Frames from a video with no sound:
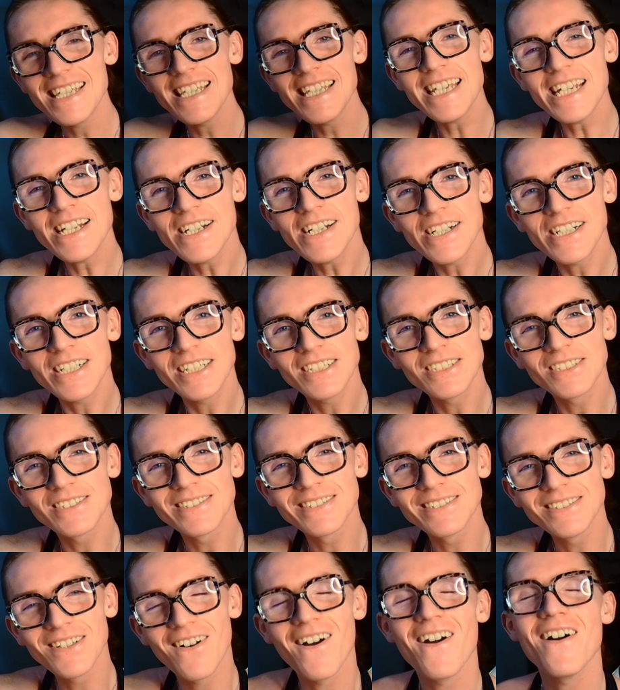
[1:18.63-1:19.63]
here
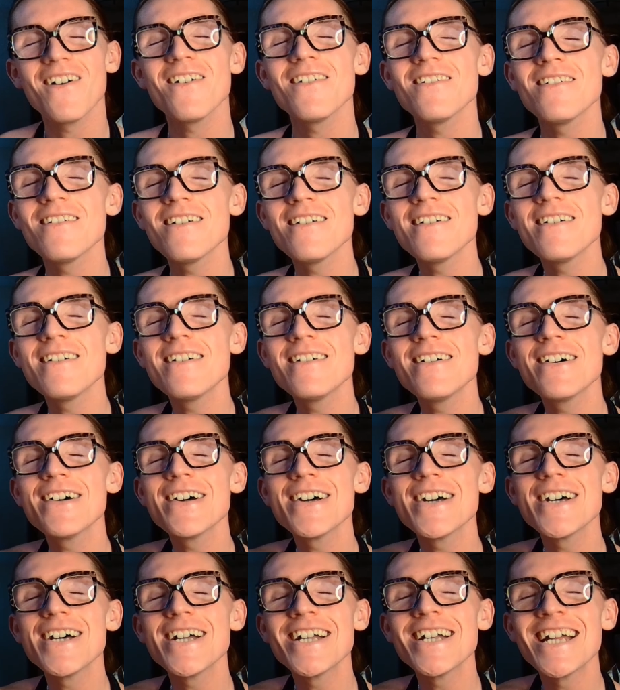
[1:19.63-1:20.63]

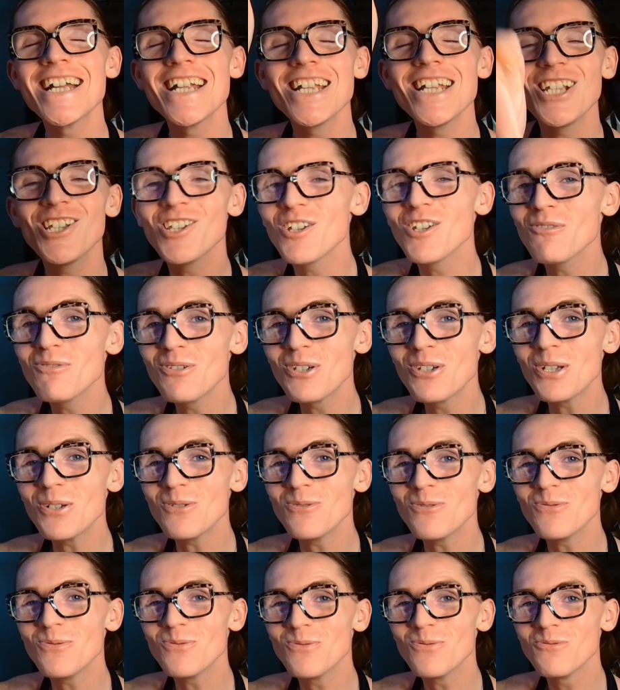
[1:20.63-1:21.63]
on
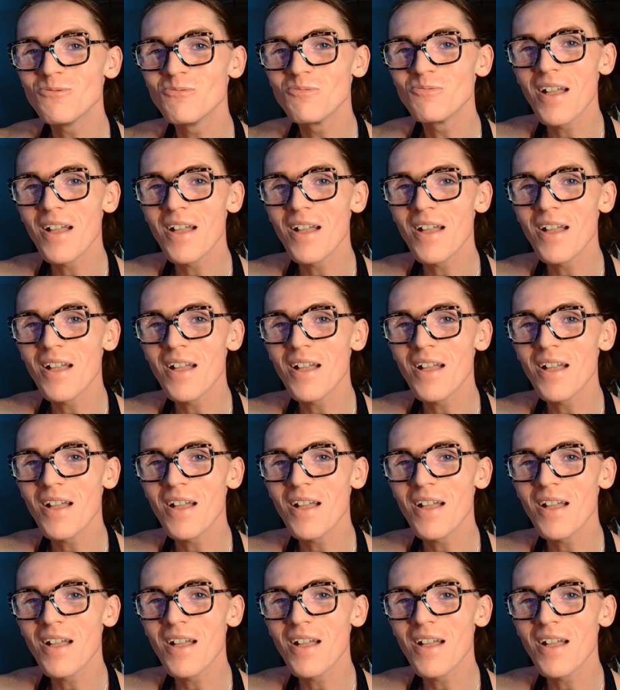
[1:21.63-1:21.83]
YouTube,